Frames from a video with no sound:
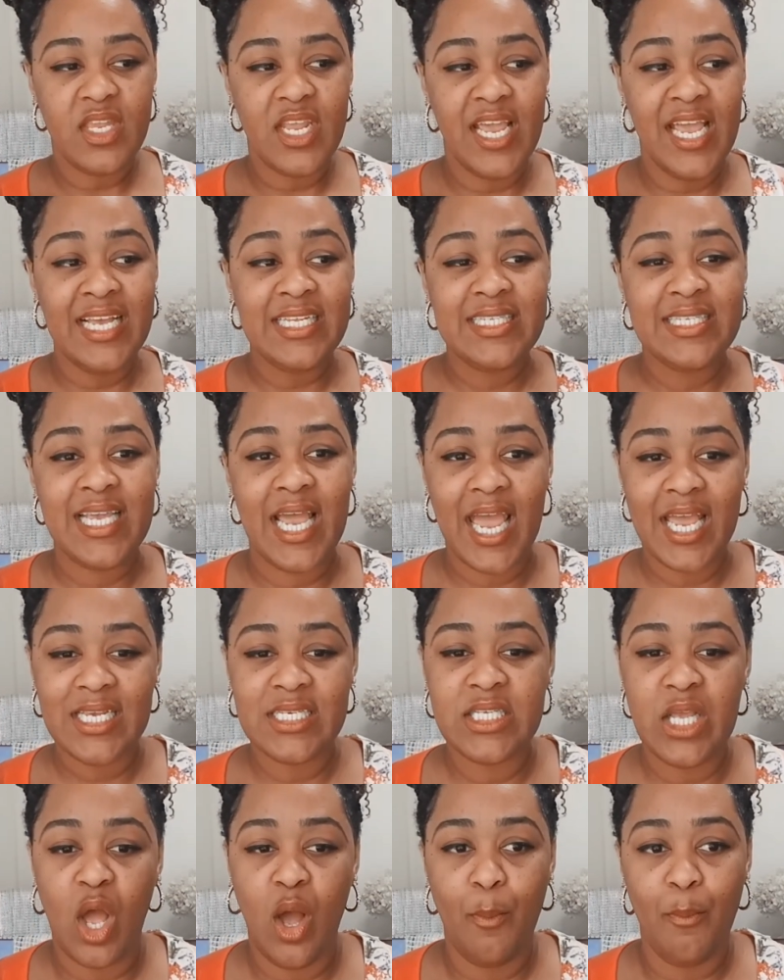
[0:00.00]
it
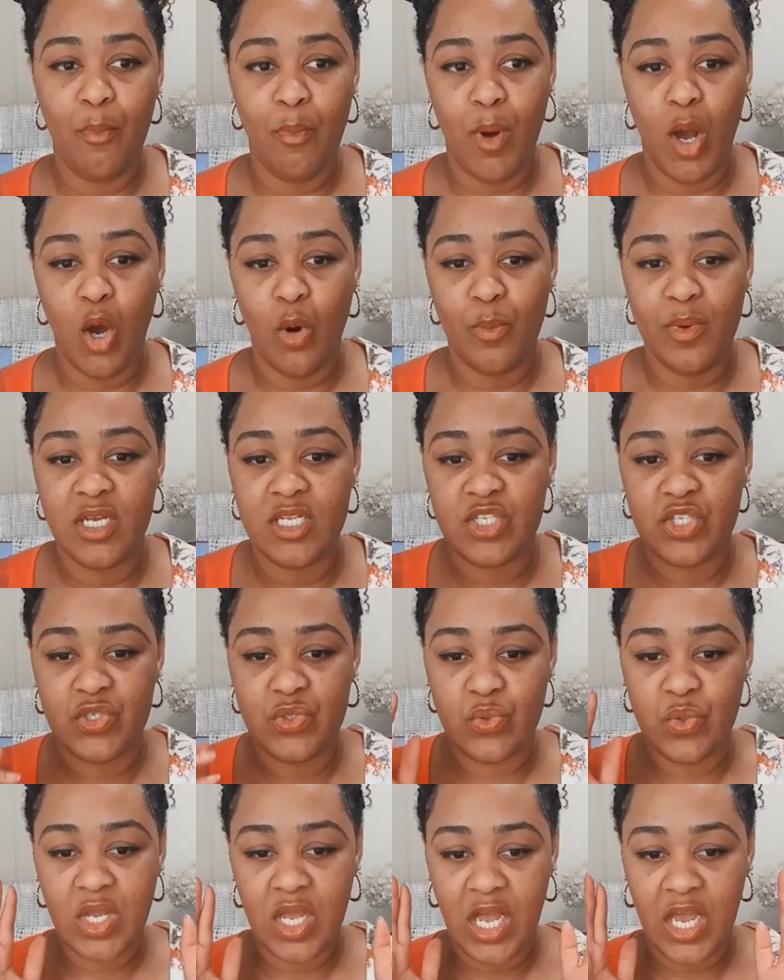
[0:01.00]
takes a moment
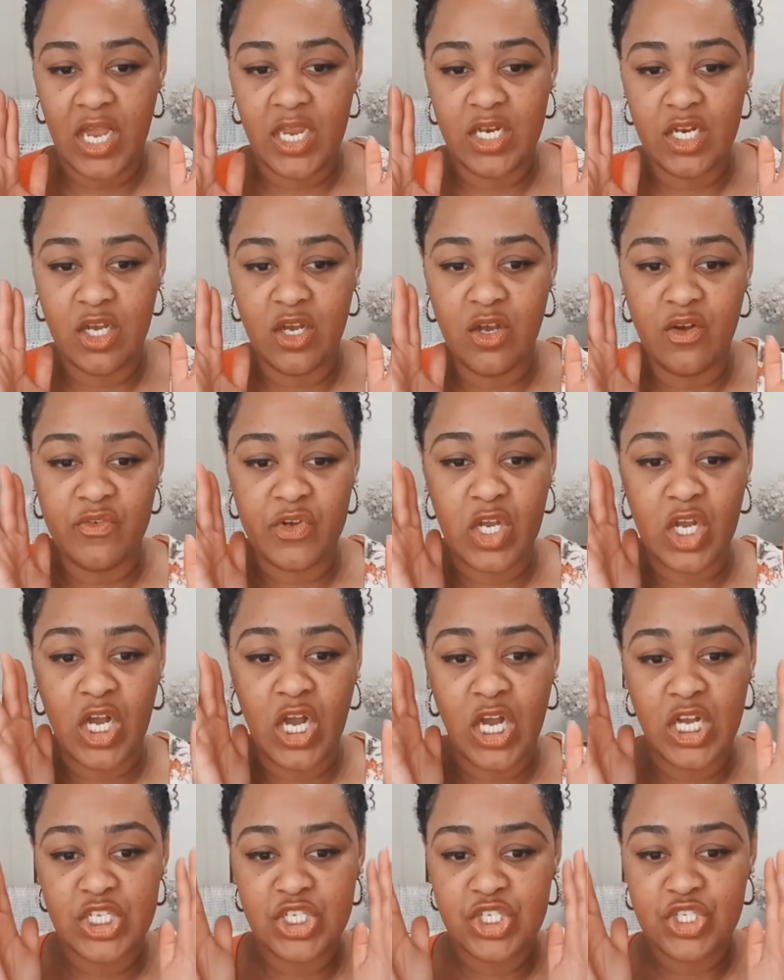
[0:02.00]
to kind of
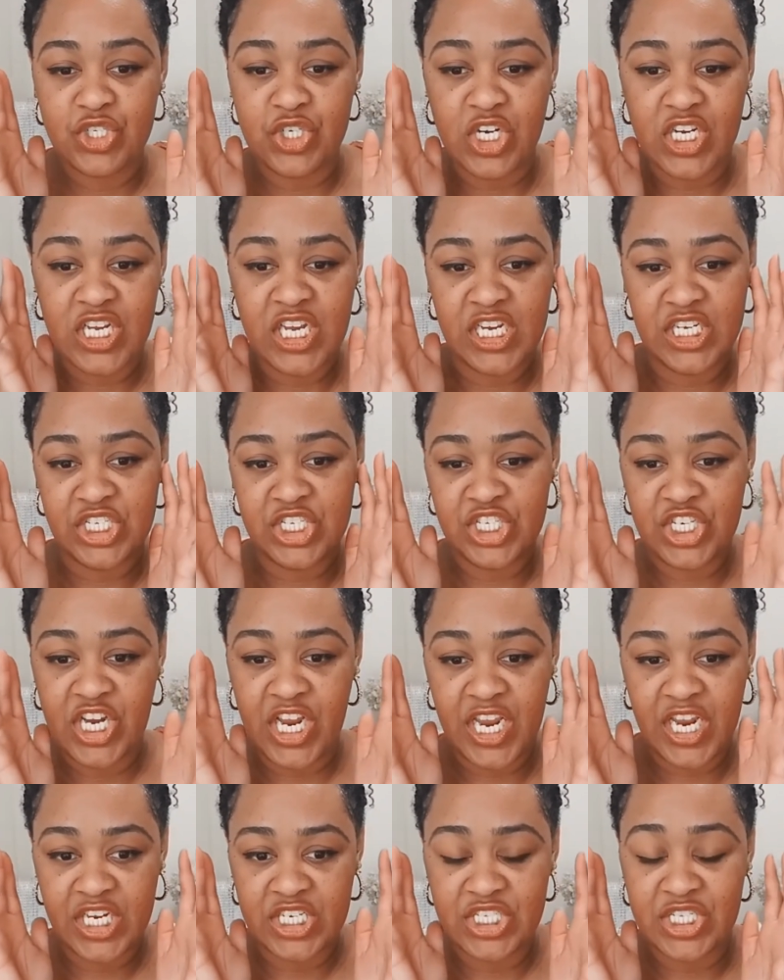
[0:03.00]
construct and
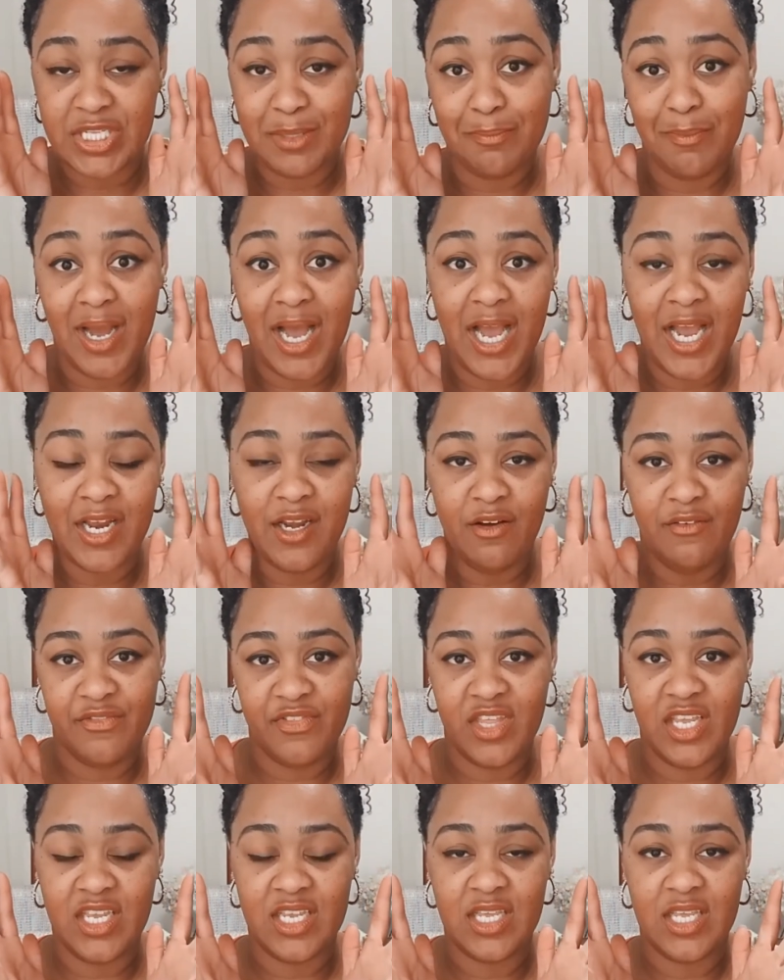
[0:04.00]
change the mind of
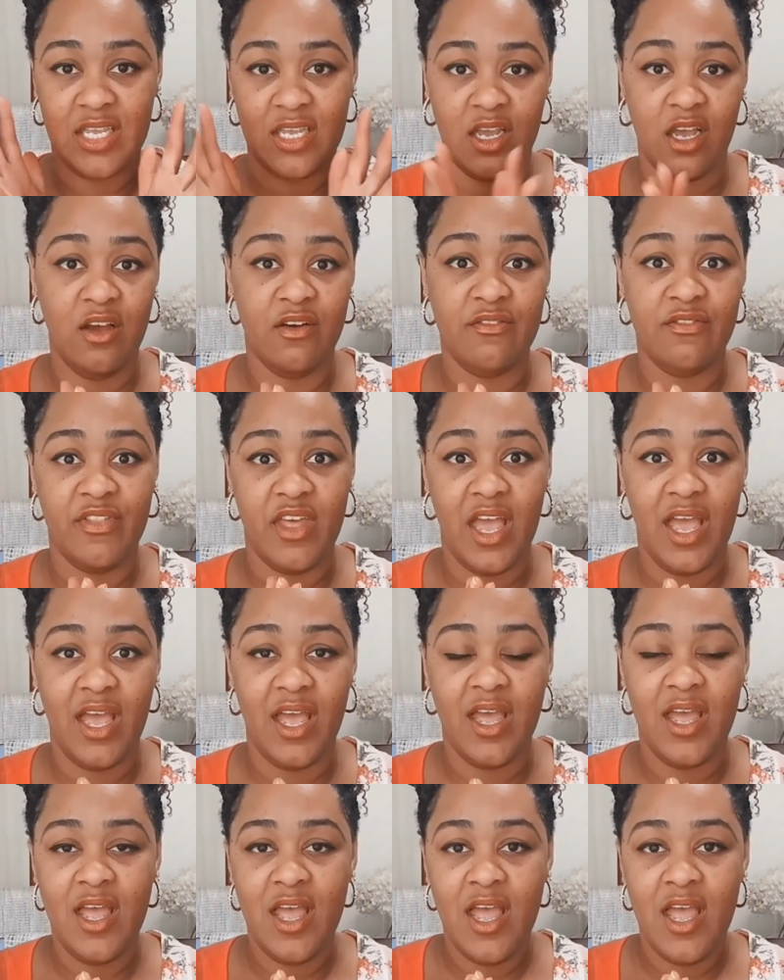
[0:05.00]
thinking of that